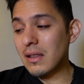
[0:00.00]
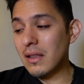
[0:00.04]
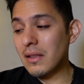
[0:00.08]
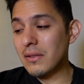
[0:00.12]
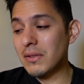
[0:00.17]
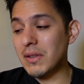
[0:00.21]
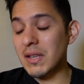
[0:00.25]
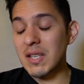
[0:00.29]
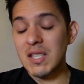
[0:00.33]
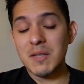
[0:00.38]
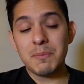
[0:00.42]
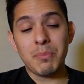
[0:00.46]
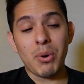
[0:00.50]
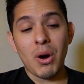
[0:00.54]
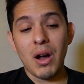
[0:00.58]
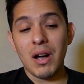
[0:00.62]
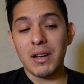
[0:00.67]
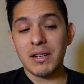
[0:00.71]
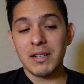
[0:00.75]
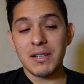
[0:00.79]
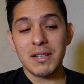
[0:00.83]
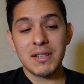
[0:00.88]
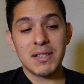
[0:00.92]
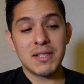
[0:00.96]
these
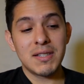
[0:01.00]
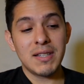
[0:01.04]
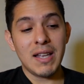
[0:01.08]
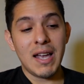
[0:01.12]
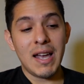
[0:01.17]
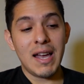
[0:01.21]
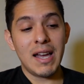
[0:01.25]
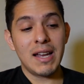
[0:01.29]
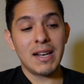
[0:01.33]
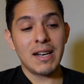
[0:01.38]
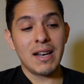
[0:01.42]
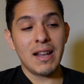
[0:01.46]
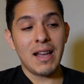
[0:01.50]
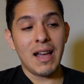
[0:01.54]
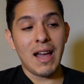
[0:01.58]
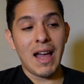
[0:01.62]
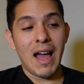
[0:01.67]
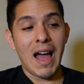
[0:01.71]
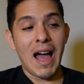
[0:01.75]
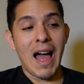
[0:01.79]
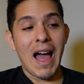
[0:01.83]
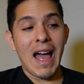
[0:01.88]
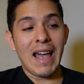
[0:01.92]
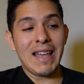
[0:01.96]
products that
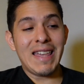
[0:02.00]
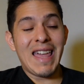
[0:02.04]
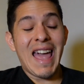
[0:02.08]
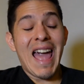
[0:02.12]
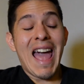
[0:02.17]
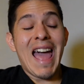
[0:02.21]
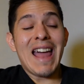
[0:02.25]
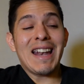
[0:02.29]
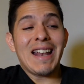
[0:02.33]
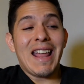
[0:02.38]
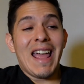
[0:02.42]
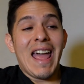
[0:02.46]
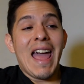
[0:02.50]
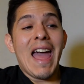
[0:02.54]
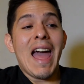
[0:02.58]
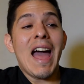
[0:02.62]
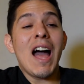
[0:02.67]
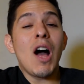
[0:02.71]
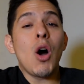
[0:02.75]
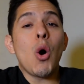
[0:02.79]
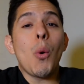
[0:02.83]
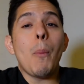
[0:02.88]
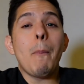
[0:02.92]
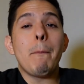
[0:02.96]
I can't
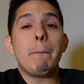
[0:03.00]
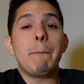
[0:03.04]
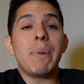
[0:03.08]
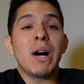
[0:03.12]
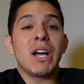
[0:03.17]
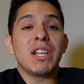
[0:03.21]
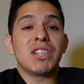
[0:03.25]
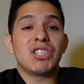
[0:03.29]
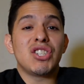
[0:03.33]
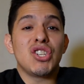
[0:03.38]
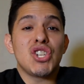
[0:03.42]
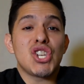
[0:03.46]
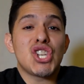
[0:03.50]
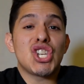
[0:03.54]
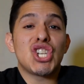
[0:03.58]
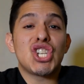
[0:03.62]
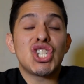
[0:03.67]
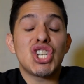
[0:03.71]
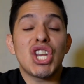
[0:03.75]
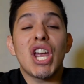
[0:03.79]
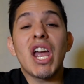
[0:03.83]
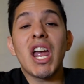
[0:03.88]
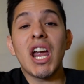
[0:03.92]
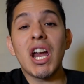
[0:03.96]
help but to
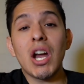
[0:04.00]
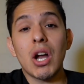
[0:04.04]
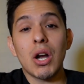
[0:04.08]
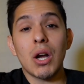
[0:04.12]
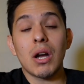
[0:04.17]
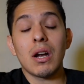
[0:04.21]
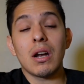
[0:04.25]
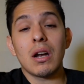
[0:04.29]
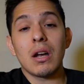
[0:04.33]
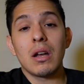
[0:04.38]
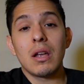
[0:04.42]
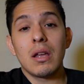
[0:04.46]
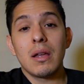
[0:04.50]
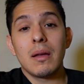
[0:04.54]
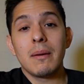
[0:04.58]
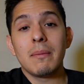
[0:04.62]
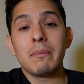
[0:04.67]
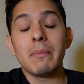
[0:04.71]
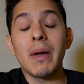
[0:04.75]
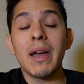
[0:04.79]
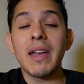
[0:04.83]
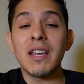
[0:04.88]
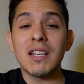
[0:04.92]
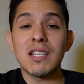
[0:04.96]
share
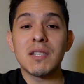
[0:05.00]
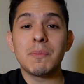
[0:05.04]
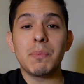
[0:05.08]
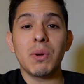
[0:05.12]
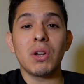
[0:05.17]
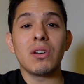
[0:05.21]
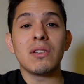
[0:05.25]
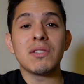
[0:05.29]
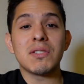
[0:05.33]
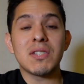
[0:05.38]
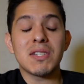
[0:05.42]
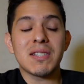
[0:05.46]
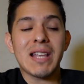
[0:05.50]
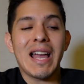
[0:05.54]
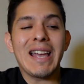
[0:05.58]
my experiences.